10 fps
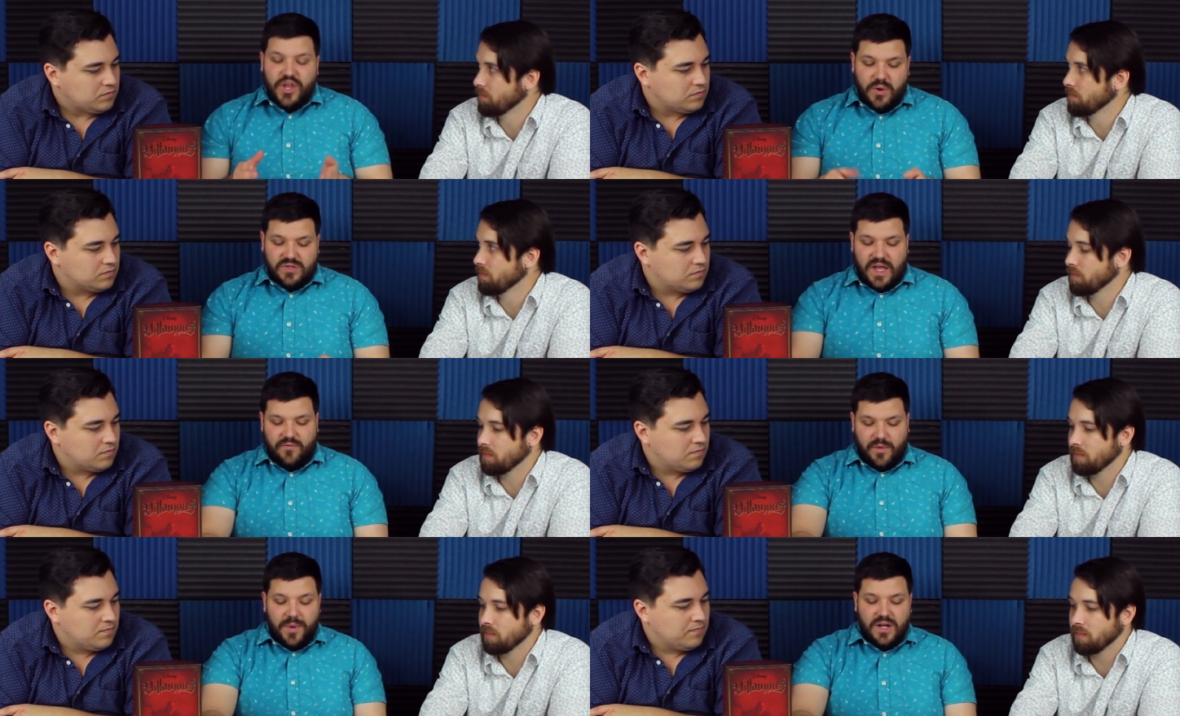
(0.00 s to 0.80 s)
Speaker 1: You also have
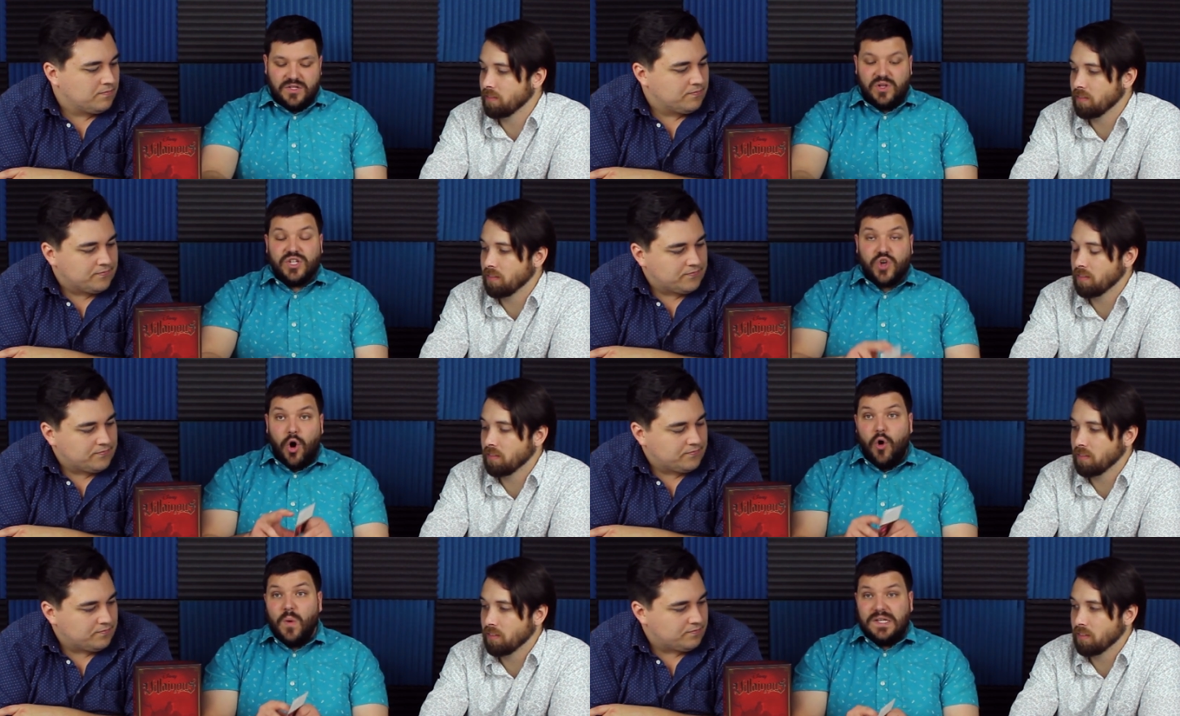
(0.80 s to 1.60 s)
Rapunzel is
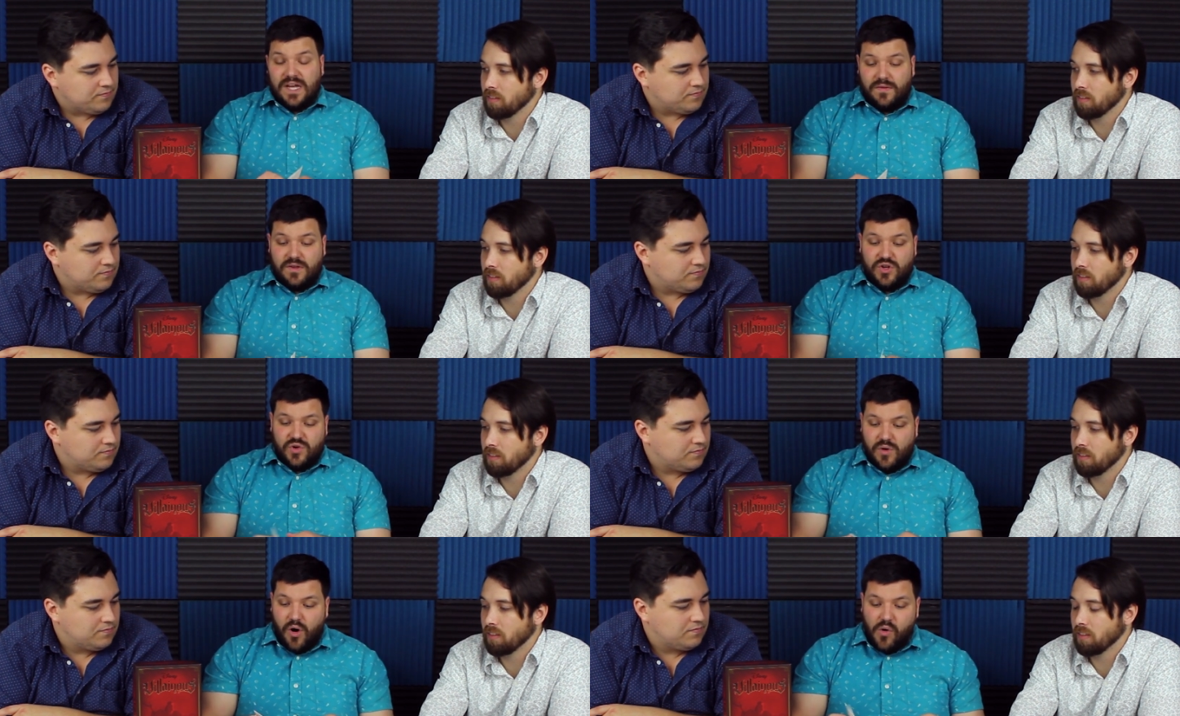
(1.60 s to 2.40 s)
always out there.
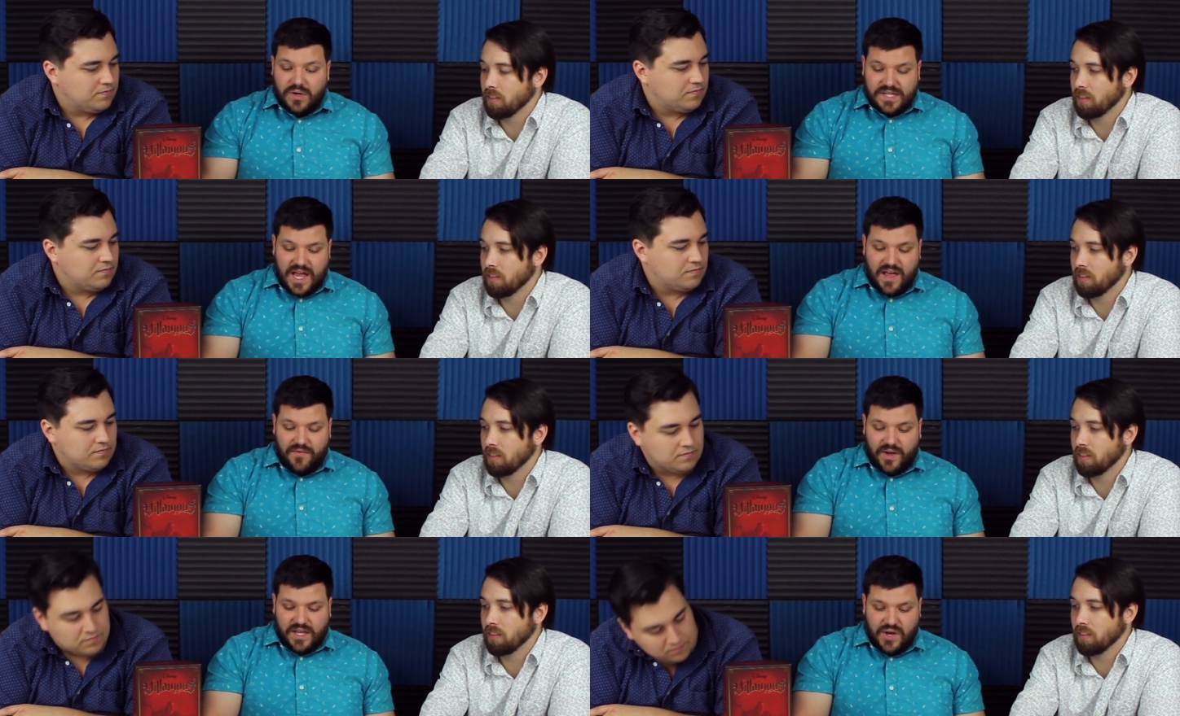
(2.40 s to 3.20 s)
You always
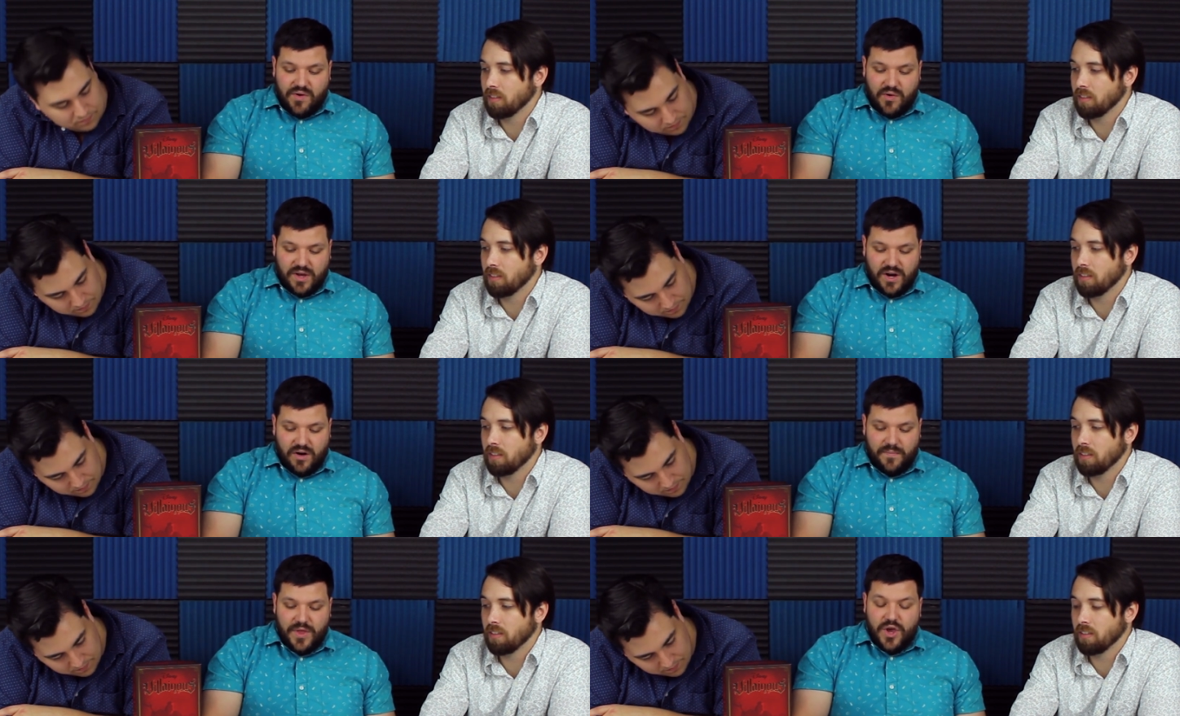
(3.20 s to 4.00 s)
have a hero
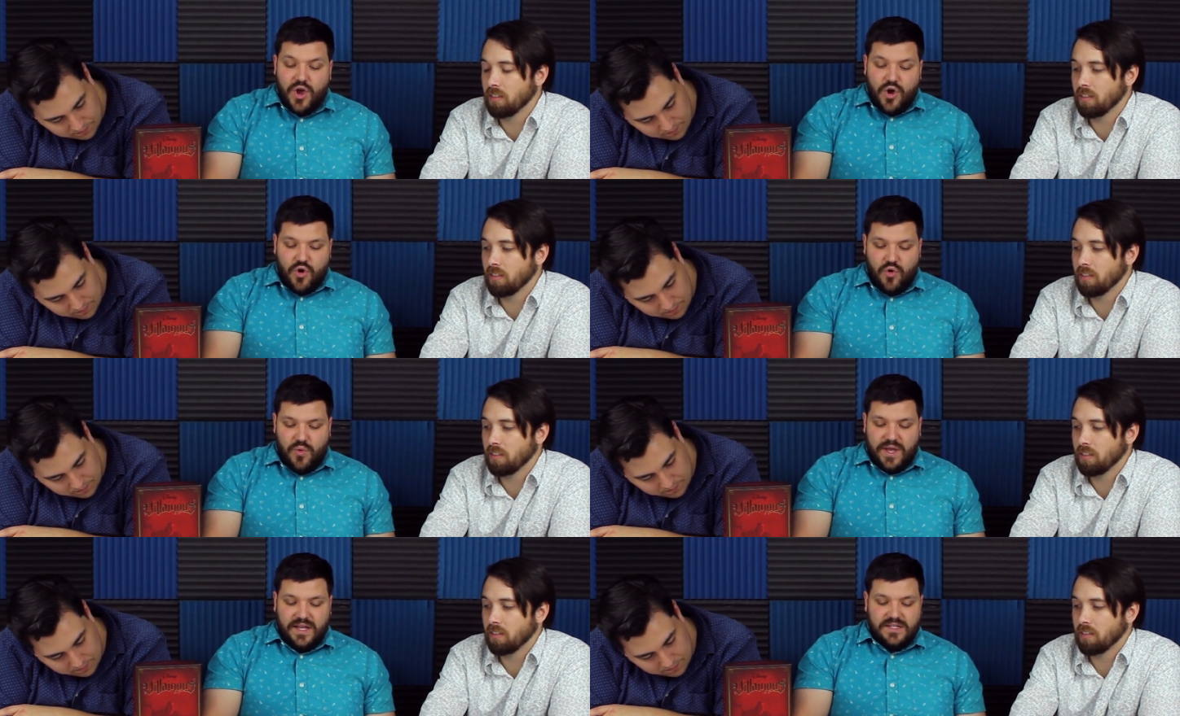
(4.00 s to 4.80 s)
here who
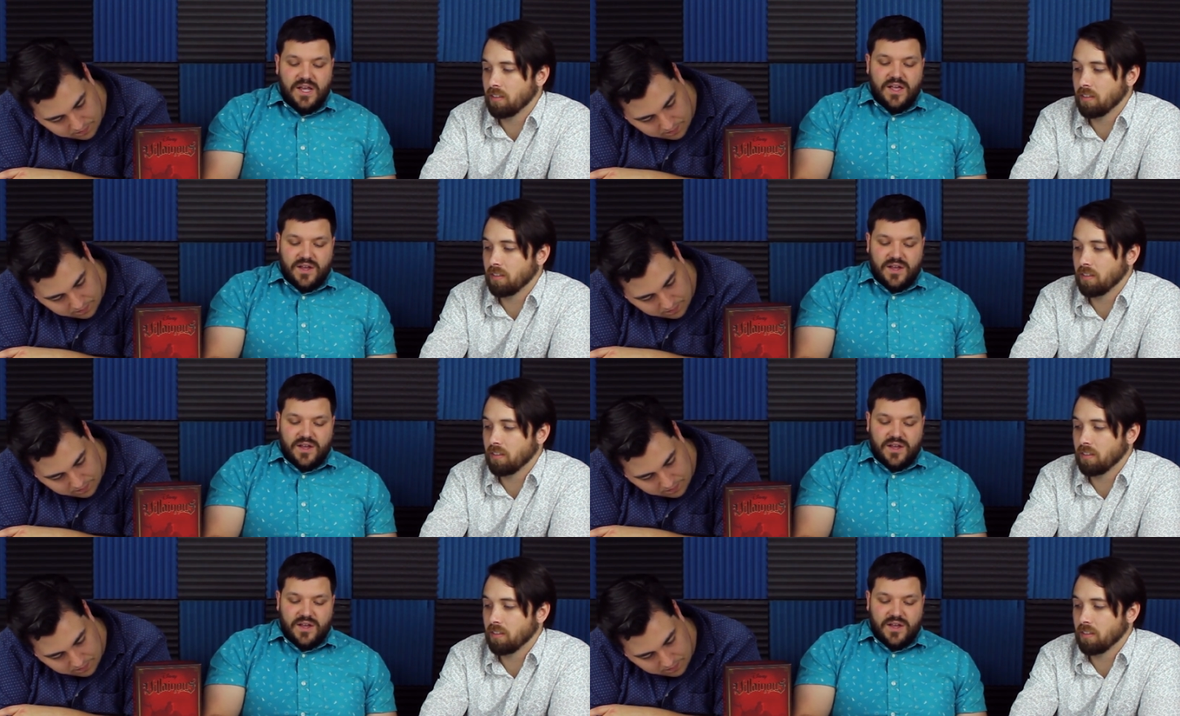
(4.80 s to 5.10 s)
is